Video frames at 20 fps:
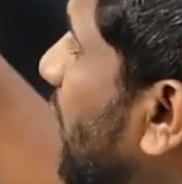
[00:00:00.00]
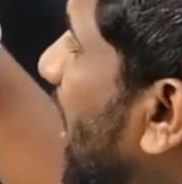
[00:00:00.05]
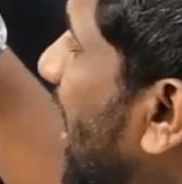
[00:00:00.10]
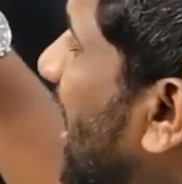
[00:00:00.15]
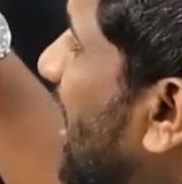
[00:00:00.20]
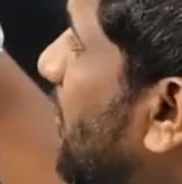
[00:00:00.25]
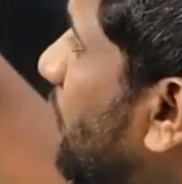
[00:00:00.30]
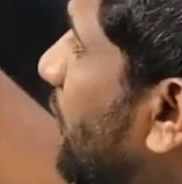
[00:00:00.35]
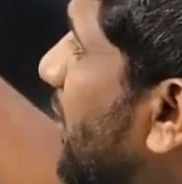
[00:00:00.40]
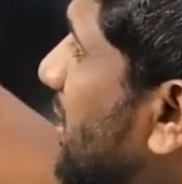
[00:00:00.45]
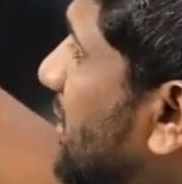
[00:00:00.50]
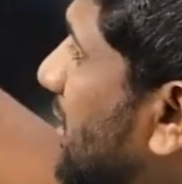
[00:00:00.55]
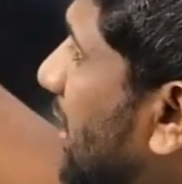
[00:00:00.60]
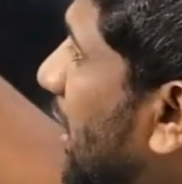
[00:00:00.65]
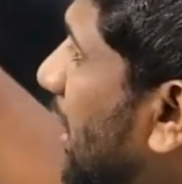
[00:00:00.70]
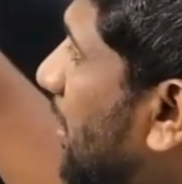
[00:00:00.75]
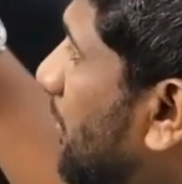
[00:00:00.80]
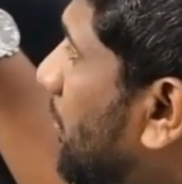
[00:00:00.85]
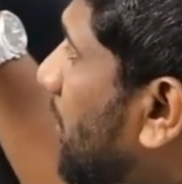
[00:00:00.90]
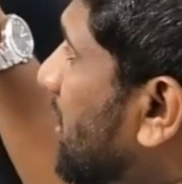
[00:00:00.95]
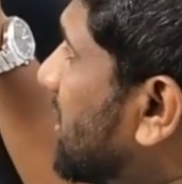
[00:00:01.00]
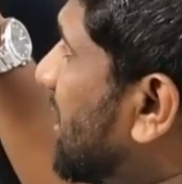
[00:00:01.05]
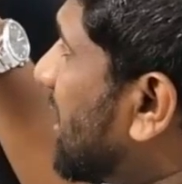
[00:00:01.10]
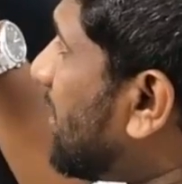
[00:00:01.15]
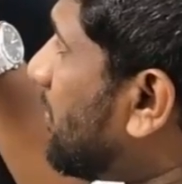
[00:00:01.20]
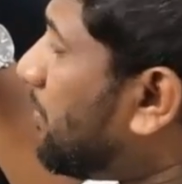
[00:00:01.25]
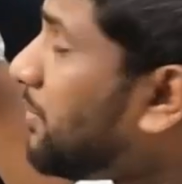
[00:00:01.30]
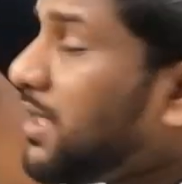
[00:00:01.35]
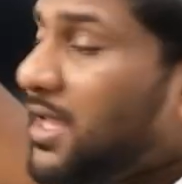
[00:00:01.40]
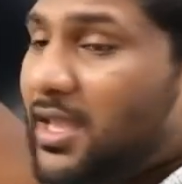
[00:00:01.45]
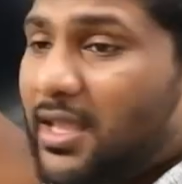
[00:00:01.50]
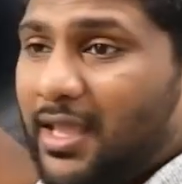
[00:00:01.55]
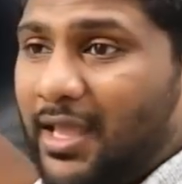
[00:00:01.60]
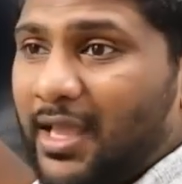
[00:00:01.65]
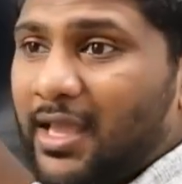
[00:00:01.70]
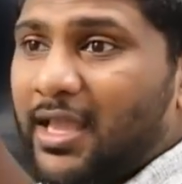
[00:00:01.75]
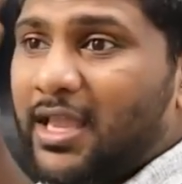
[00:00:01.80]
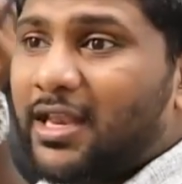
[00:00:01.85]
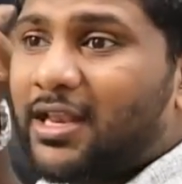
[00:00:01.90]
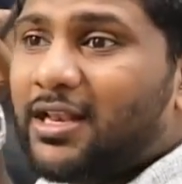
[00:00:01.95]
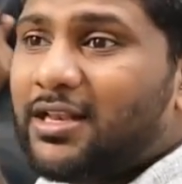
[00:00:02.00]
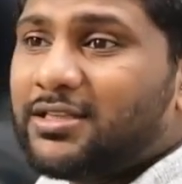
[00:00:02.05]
that you are investing in project B,